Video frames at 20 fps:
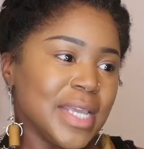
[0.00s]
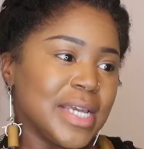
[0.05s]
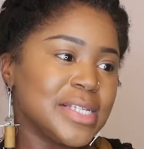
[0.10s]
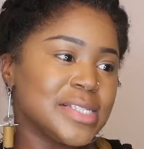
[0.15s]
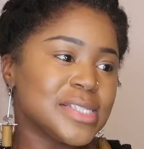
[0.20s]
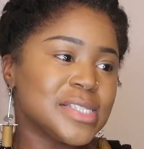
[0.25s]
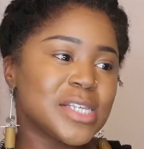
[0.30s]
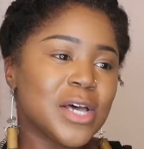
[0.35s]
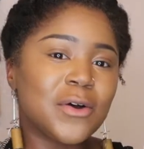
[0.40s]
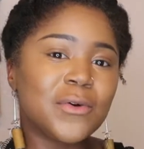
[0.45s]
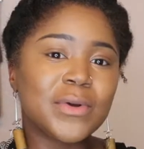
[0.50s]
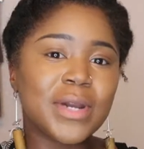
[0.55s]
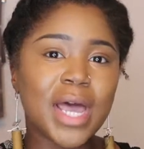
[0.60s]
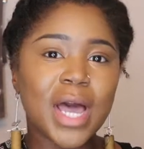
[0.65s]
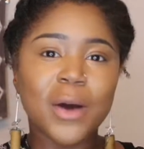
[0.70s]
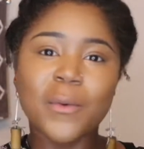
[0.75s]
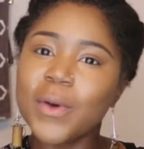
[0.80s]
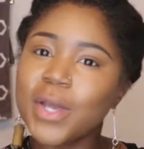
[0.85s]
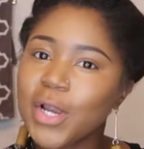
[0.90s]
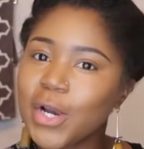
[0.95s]
And so
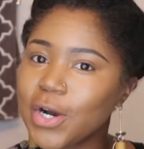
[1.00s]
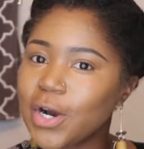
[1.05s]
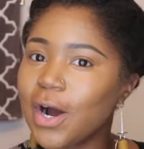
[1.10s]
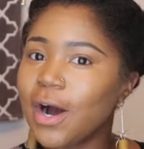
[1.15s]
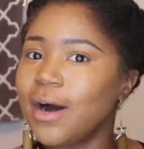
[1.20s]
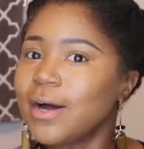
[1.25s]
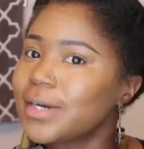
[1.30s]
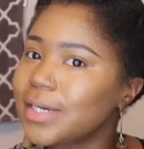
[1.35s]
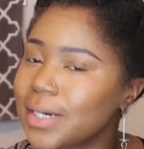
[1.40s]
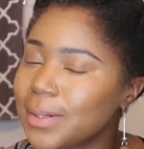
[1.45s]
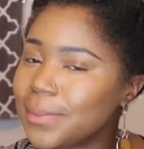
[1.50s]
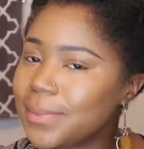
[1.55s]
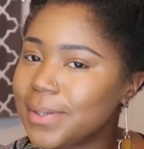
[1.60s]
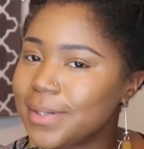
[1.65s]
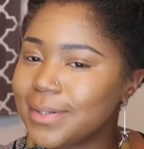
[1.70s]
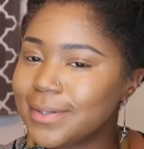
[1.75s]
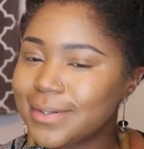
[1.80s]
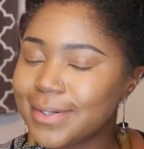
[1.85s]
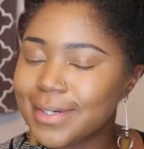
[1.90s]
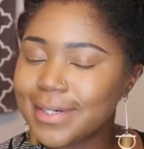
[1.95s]
now we are caught up.
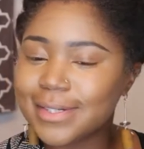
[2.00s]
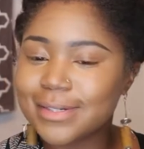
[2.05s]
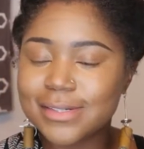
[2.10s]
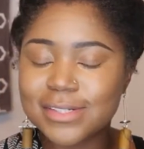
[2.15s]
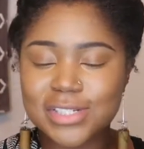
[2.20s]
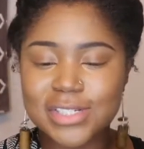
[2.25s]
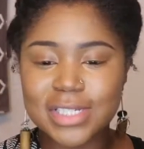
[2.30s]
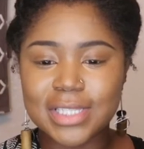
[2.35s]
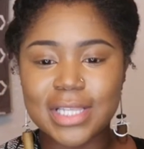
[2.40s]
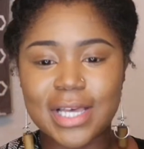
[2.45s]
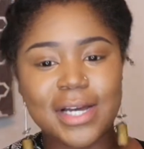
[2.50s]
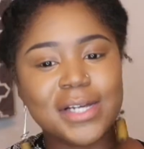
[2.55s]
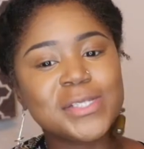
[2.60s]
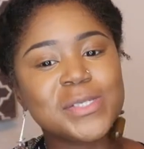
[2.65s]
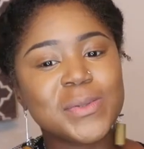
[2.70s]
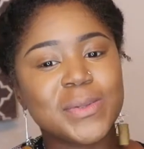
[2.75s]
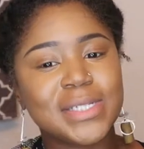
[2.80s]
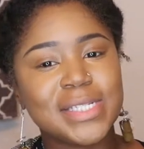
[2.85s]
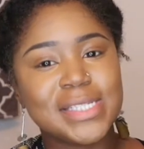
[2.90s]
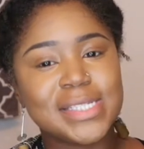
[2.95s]
It is July
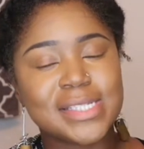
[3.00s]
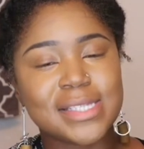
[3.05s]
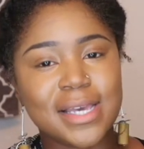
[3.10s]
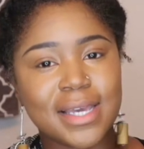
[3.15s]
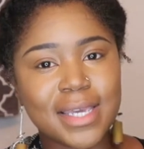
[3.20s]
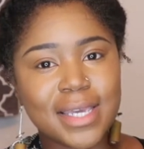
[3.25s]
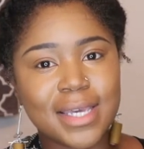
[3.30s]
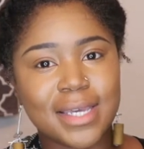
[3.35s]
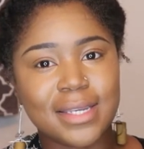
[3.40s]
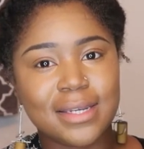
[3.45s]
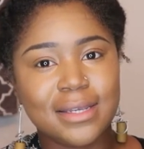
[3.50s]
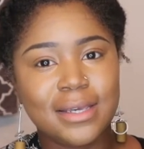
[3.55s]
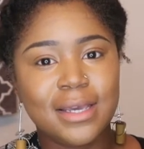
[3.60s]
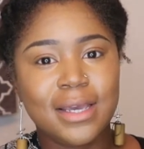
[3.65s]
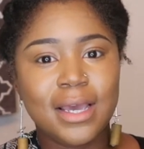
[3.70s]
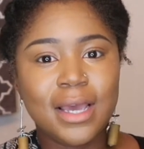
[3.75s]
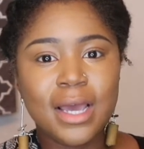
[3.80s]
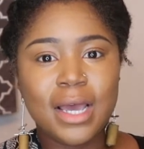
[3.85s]
22nd.